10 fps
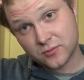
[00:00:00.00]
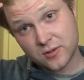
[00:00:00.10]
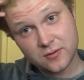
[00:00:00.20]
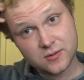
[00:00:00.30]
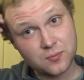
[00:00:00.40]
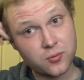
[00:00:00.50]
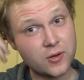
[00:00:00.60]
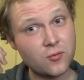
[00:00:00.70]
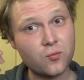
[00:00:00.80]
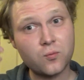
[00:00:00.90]
it's
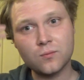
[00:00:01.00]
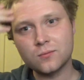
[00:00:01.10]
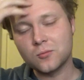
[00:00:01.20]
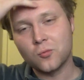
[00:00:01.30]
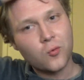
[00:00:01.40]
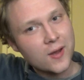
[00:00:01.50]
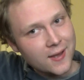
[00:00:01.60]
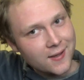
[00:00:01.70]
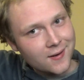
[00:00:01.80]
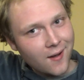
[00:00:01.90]
pretty
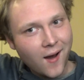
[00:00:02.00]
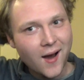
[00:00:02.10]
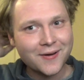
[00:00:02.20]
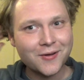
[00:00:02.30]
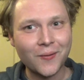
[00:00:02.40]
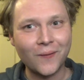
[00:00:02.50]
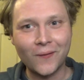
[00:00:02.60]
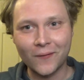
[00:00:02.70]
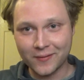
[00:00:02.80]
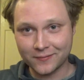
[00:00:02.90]
weird,
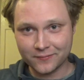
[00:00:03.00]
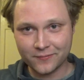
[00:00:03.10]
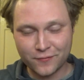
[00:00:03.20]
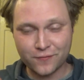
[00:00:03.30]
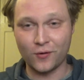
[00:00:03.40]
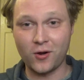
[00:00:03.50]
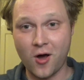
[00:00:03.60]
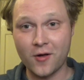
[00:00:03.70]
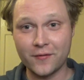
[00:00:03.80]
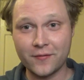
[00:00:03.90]
hardcore, and full
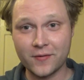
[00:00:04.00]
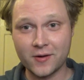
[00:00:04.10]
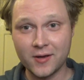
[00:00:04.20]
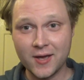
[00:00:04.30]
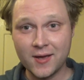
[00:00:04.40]
on for